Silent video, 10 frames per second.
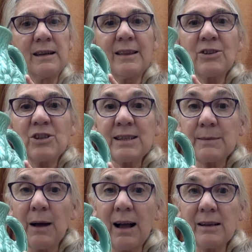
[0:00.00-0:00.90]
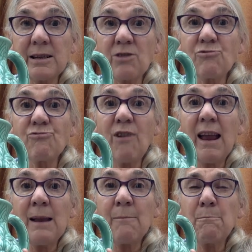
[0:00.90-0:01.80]
Then she smiled a
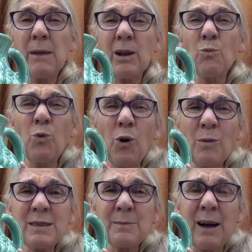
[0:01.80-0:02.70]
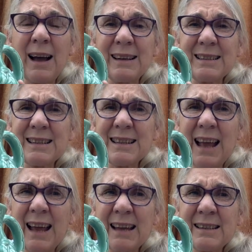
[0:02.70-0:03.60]
great big warm smile and
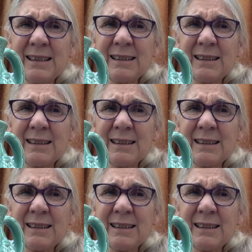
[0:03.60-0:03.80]
said,